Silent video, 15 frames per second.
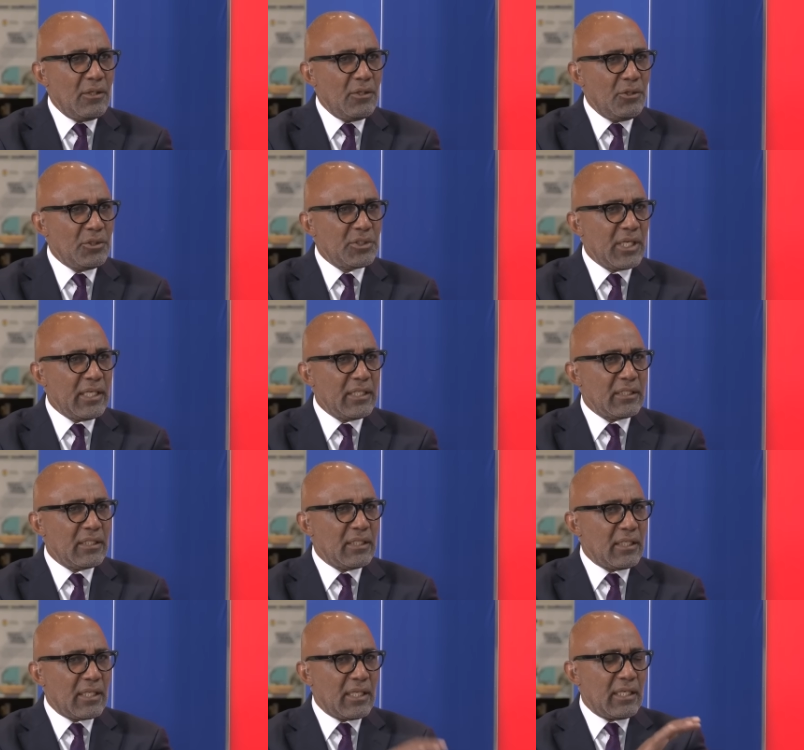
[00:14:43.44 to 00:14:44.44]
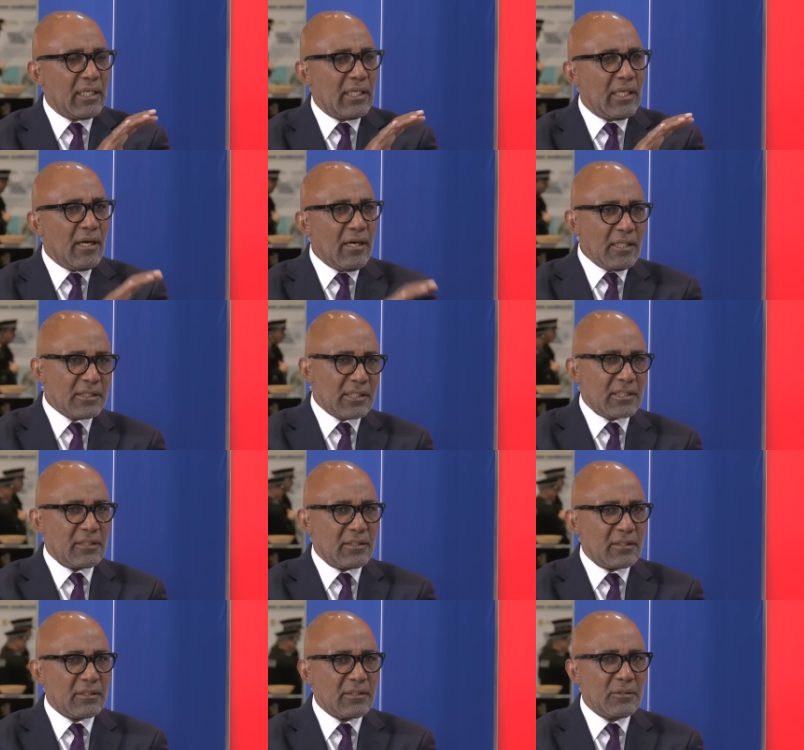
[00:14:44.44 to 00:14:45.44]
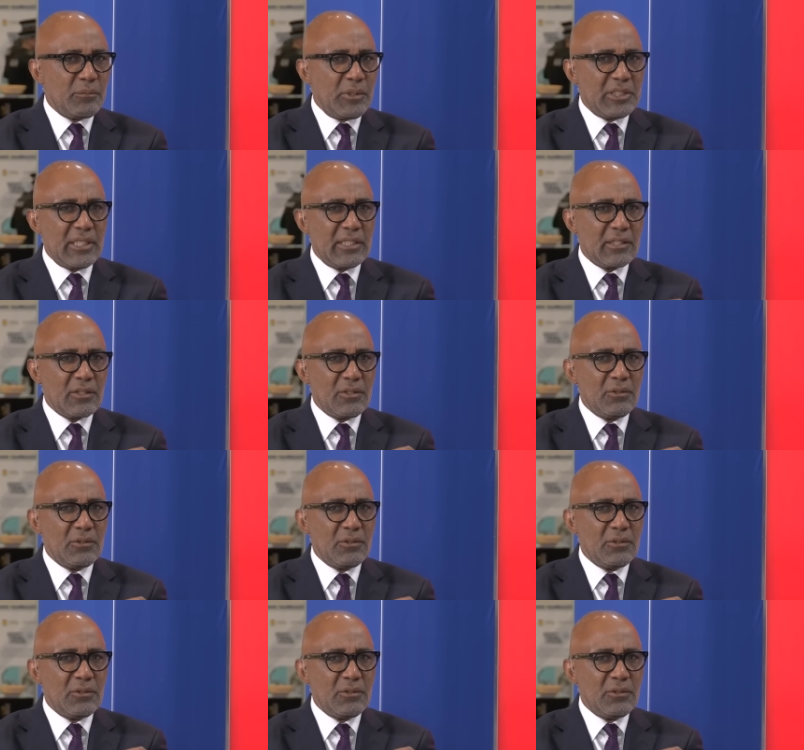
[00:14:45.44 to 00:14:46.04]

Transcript: you said that an article which had